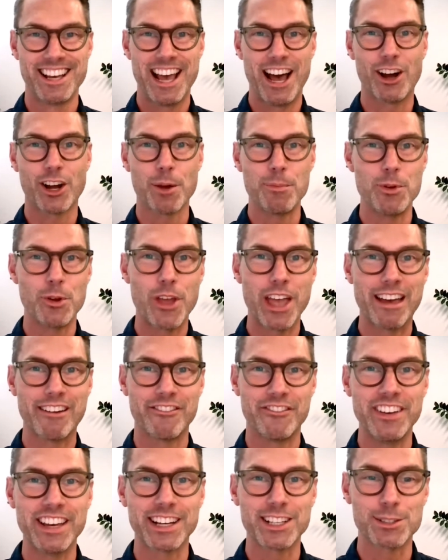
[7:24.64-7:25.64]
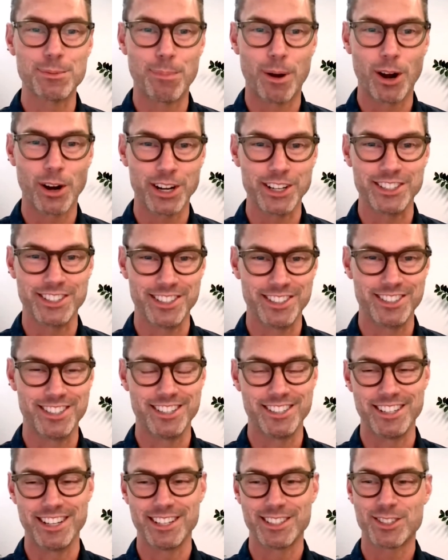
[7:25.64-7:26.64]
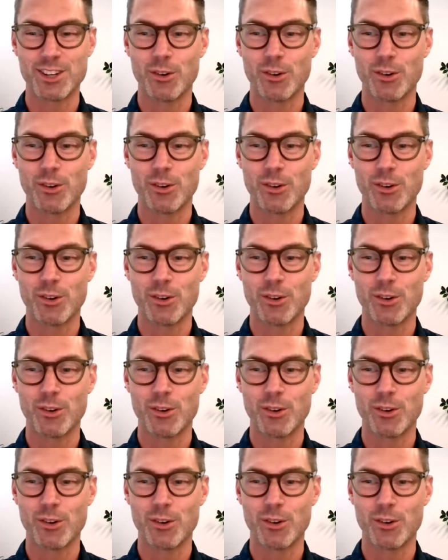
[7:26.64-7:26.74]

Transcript: How come you can't fix Parkinson's disease?